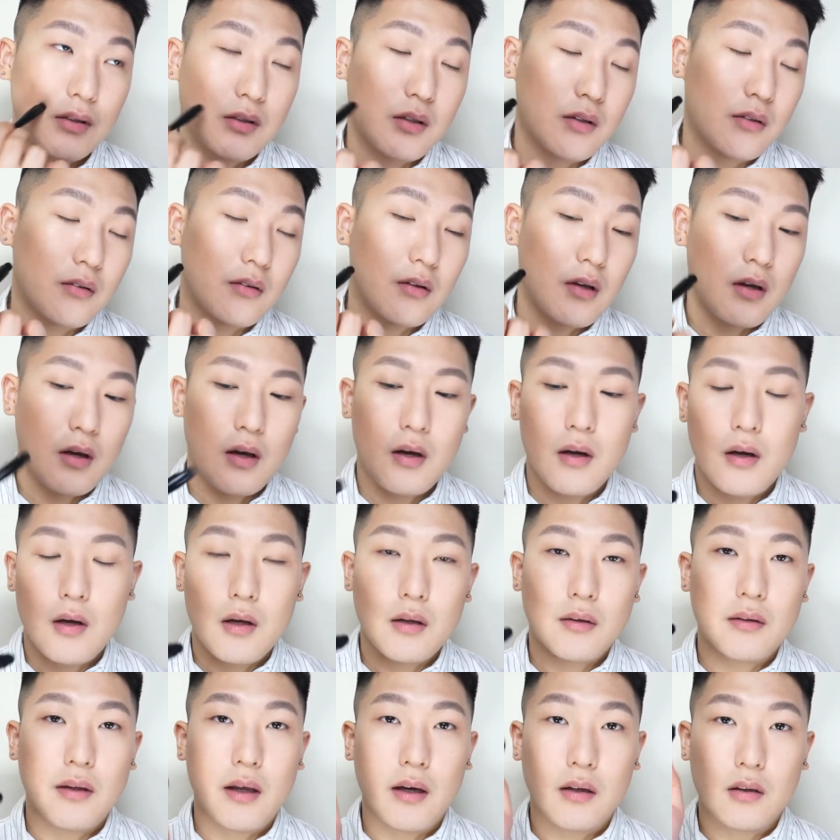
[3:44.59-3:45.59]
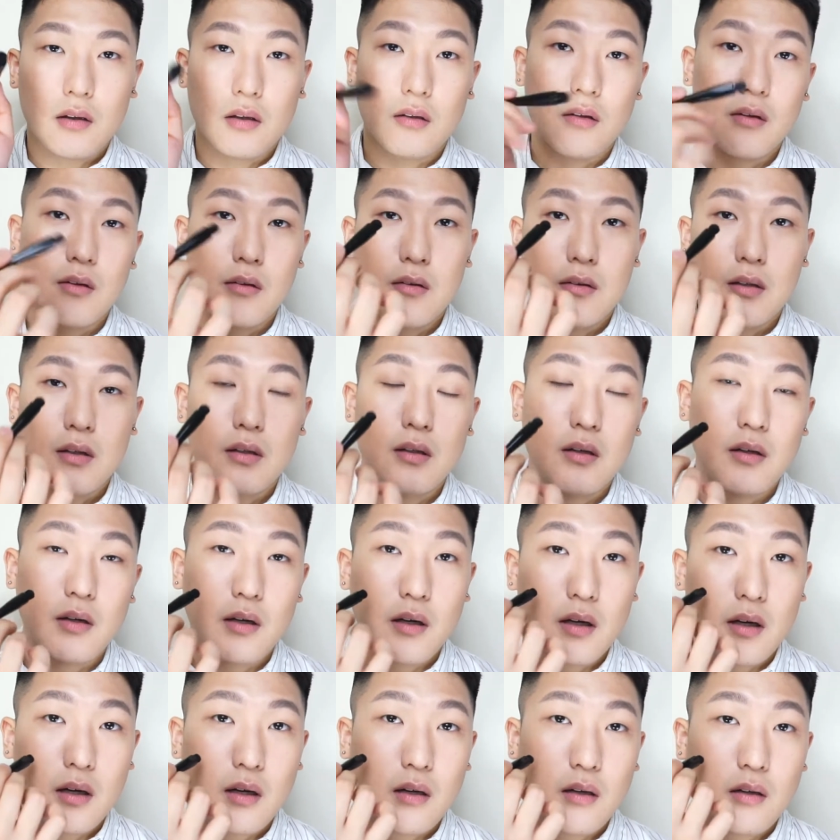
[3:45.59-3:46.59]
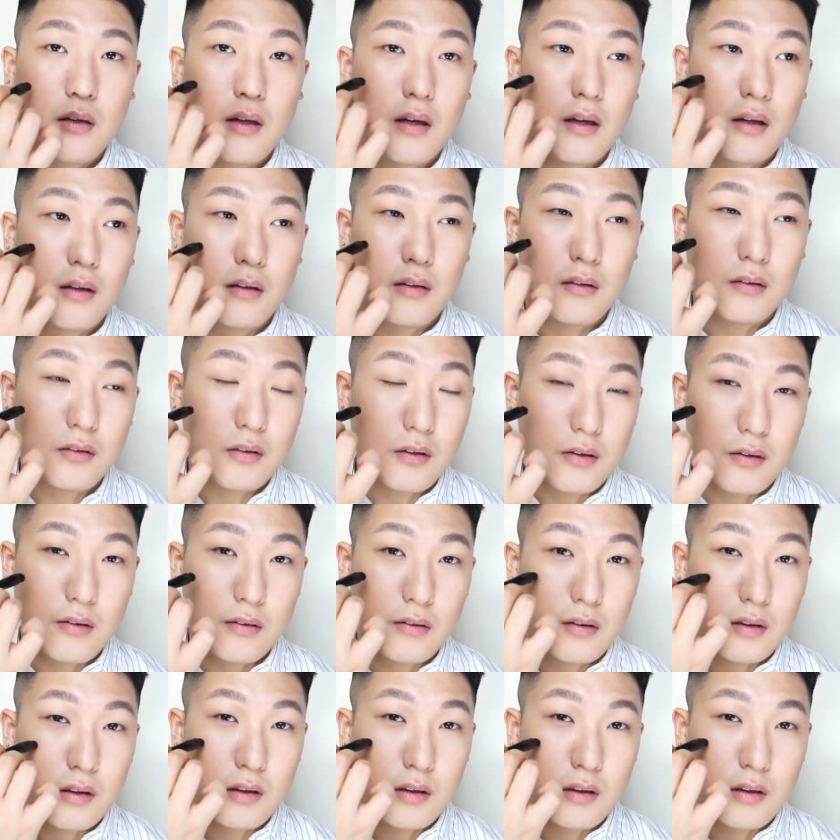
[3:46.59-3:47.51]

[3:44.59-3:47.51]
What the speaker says: Just take the concealer in and just